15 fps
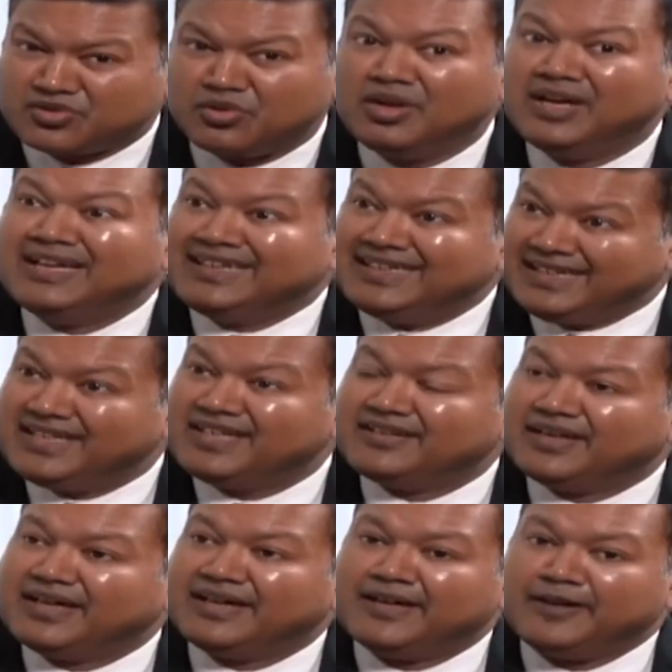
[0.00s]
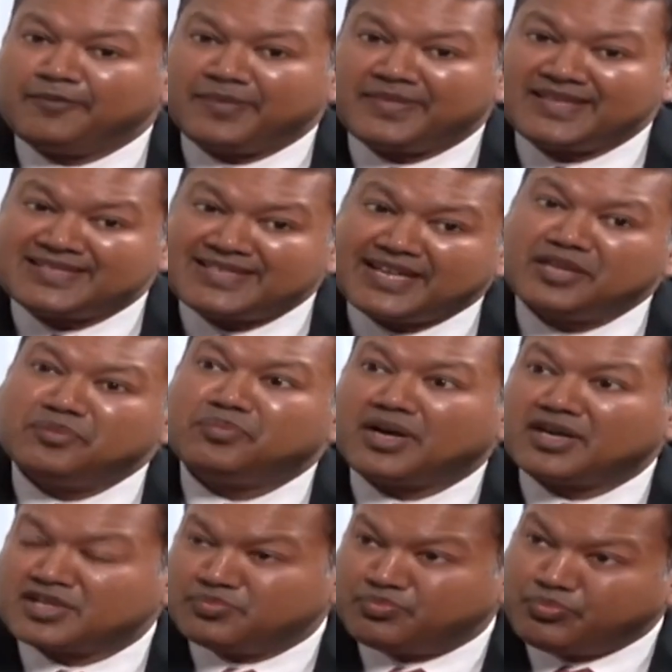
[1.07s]
So the second
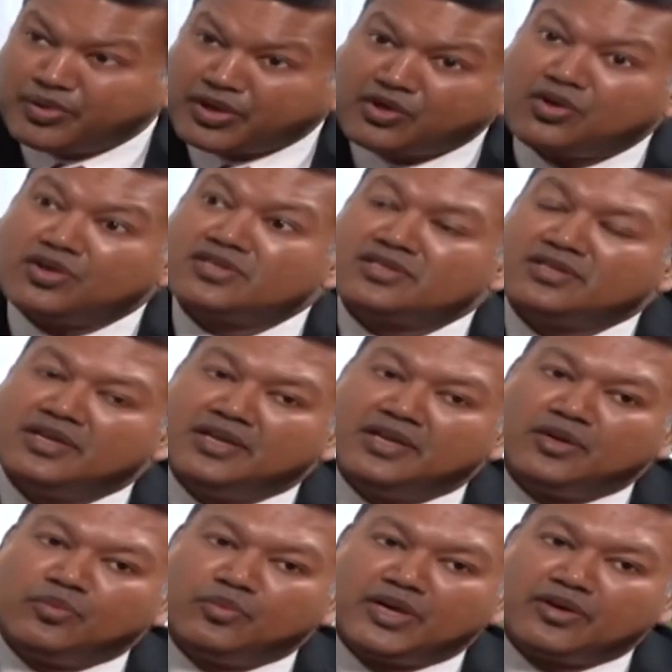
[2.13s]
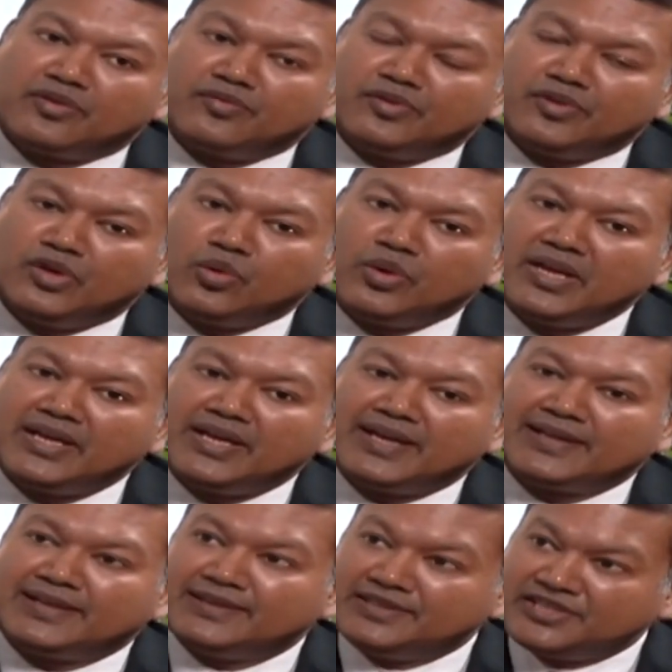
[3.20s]
part is, because we're looking
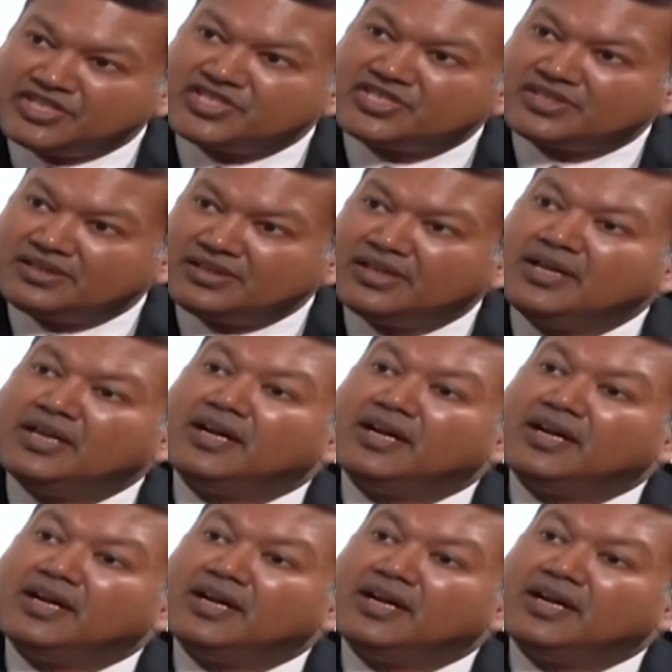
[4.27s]
at digital,